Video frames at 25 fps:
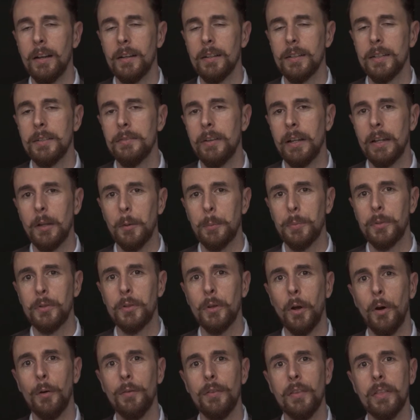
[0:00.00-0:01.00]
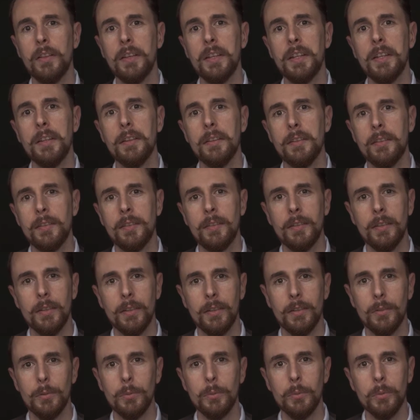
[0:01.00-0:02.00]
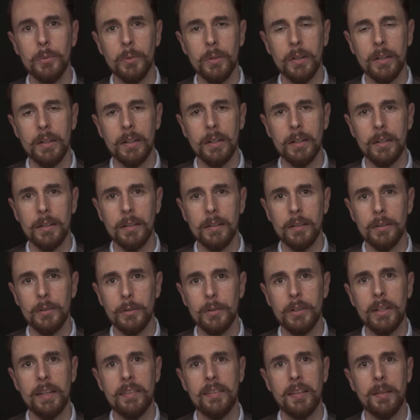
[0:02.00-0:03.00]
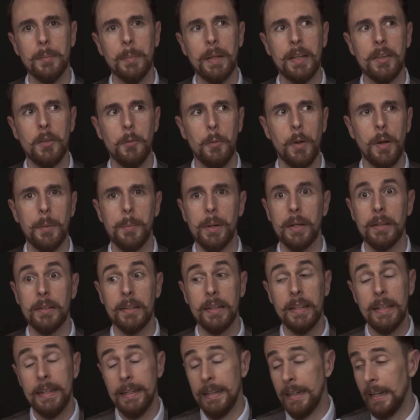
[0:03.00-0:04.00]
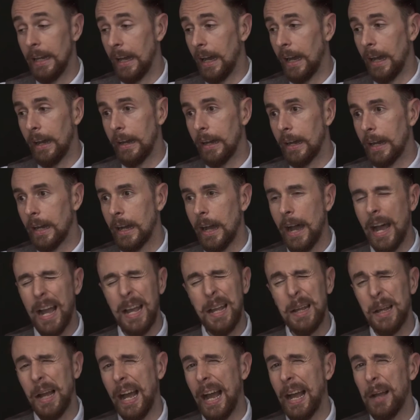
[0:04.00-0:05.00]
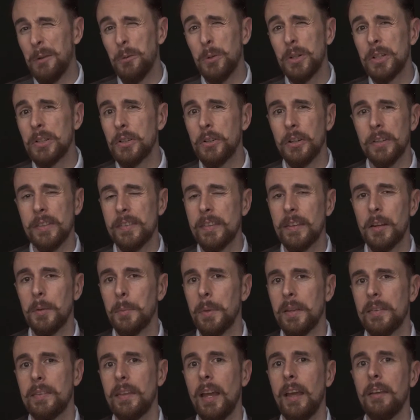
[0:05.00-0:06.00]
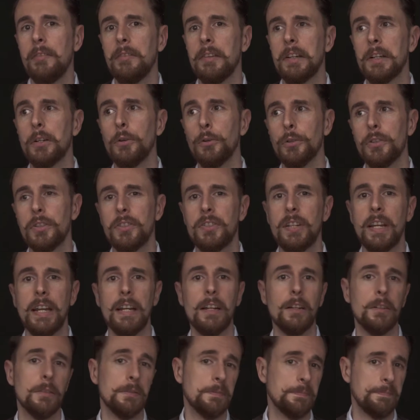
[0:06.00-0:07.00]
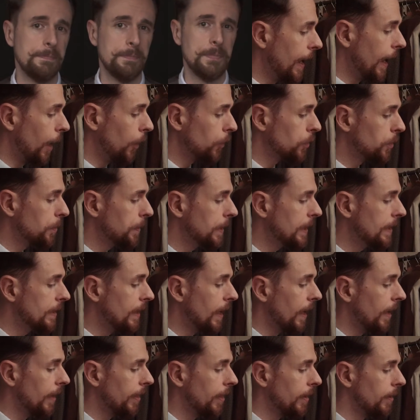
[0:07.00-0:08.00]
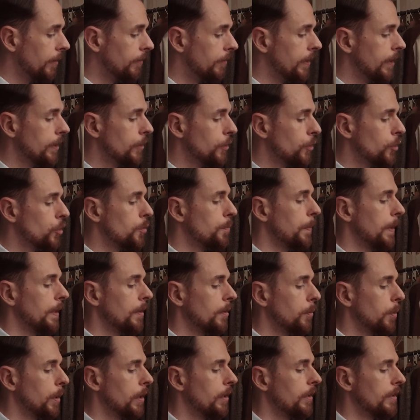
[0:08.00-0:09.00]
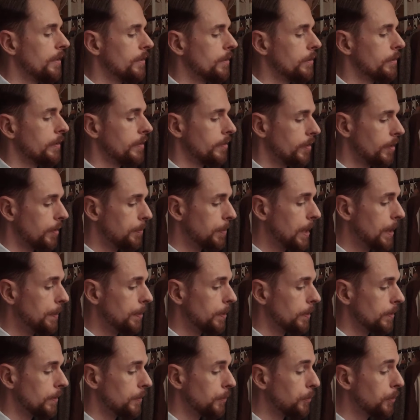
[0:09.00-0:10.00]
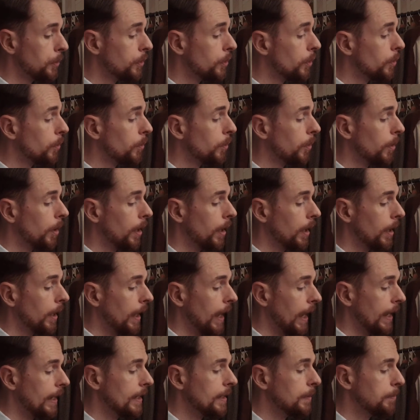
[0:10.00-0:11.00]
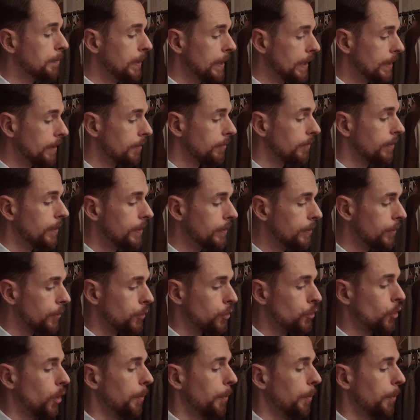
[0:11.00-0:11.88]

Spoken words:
developed over the years to classic menswear, but I wouldn't consider myself a good tailor. How to meet other vintage menswear interested people? Do you know any big vintage